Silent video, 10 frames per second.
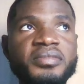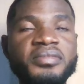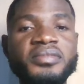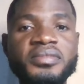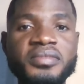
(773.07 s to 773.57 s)

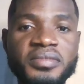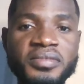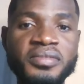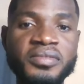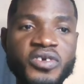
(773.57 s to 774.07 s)
Any
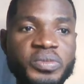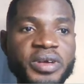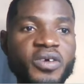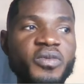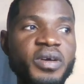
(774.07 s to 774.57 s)
means
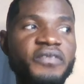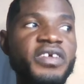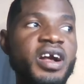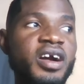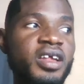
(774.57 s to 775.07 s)
necessary
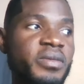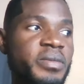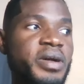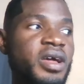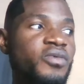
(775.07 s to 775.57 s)
means
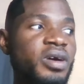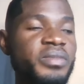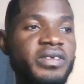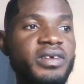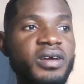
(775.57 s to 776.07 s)
any
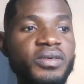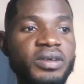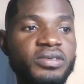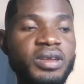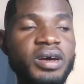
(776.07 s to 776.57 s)
means
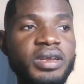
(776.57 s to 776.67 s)
necessary.